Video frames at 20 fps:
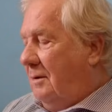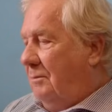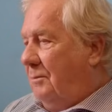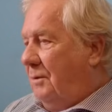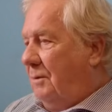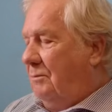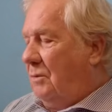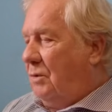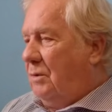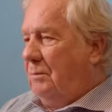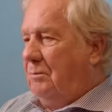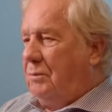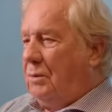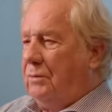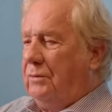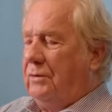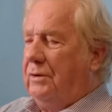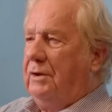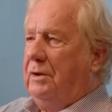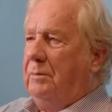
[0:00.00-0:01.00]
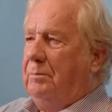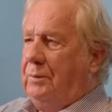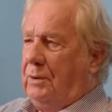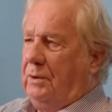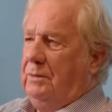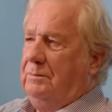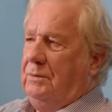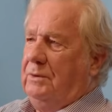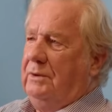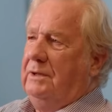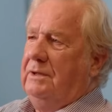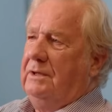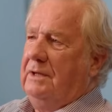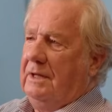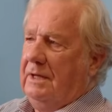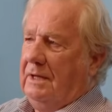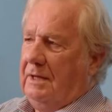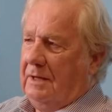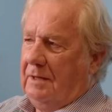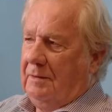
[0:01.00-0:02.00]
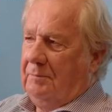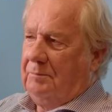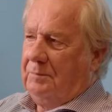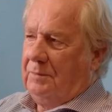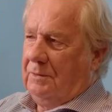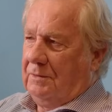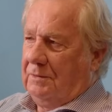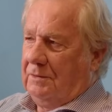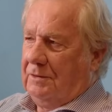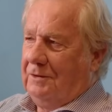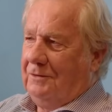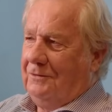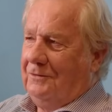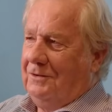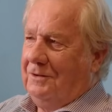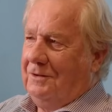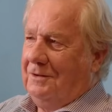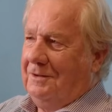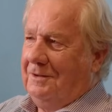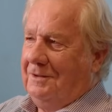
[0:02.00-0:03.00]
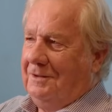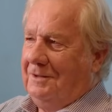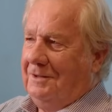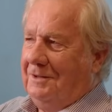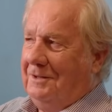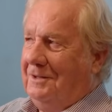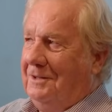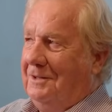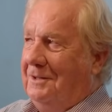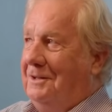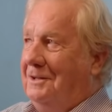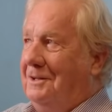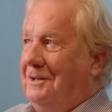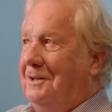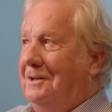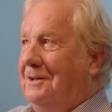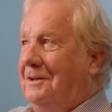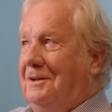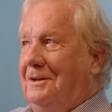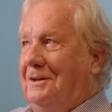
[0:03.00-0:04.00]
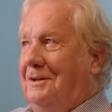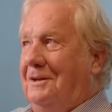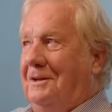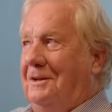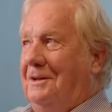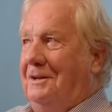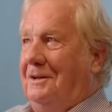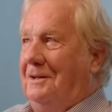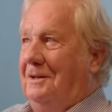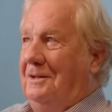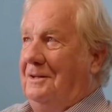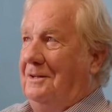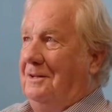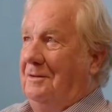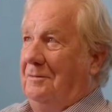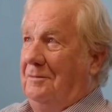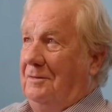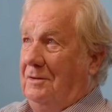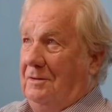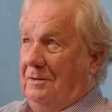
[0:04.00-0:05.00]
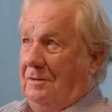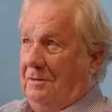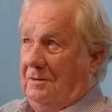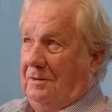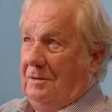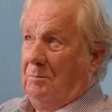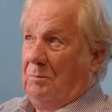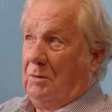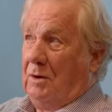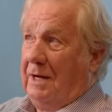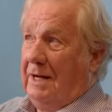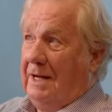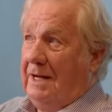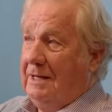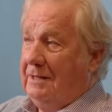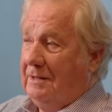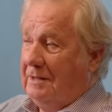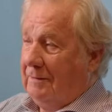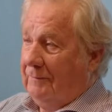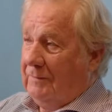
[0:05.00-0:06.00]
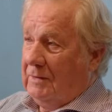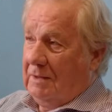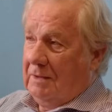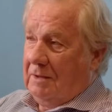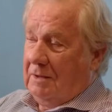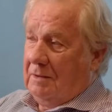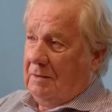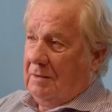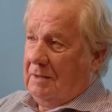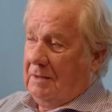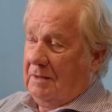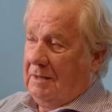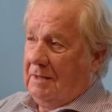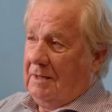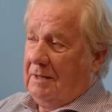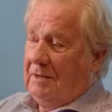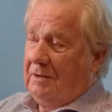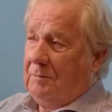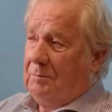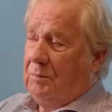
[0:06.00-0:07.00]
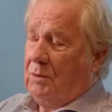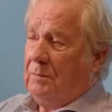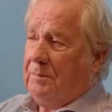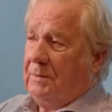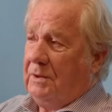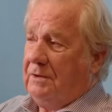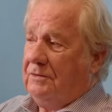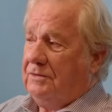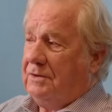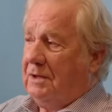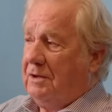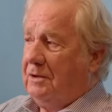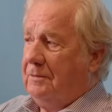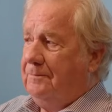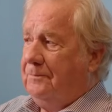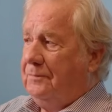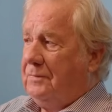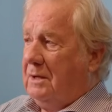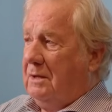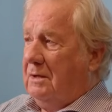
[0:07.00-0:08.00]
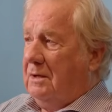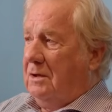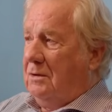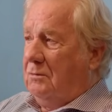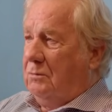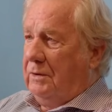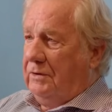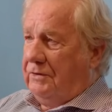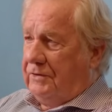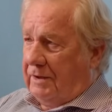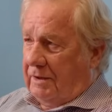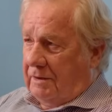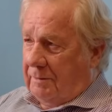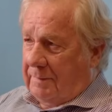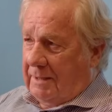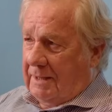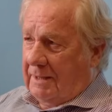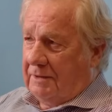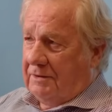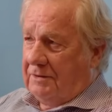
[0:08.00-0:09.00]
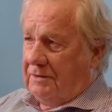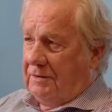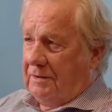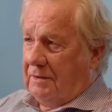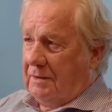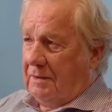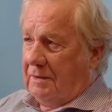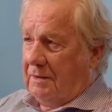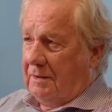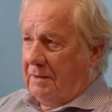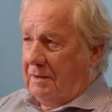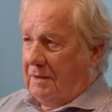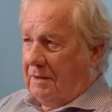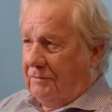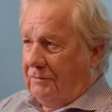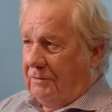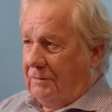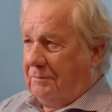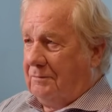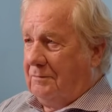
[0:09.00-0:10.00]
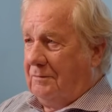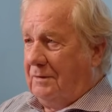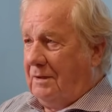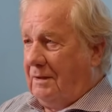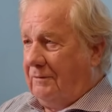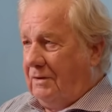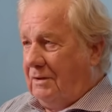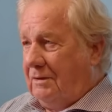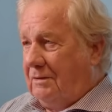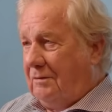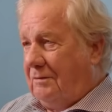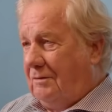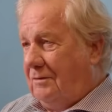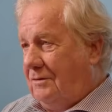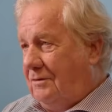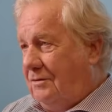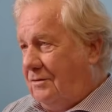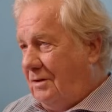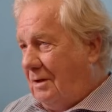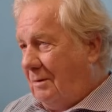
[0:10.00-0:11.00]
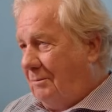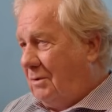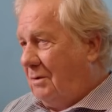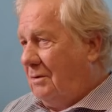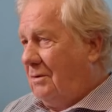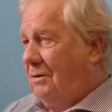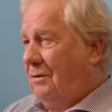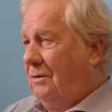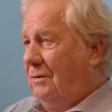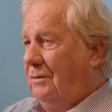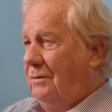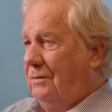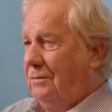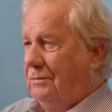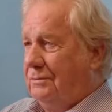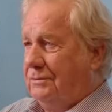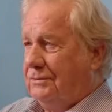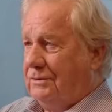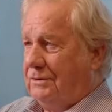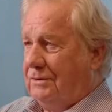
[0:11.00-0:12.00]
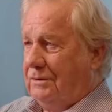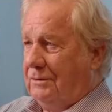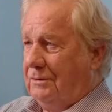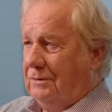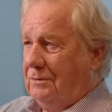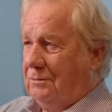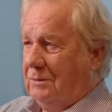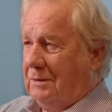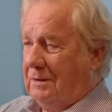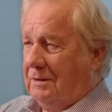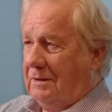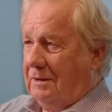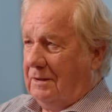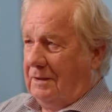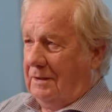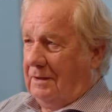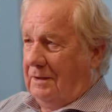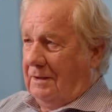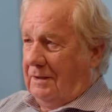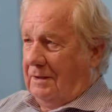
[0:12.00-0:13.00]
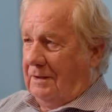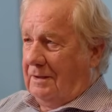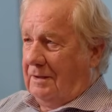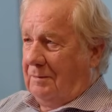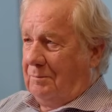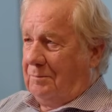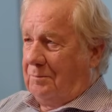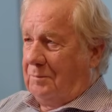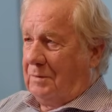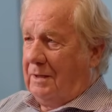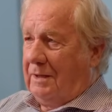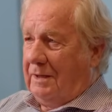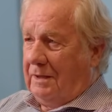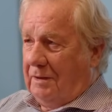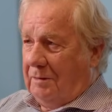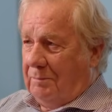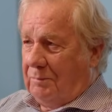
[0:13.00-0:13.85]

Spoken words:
but more importantly, the people in there believed in the brand and the property. So we set about, after having to jump a lot of hurdles to get planning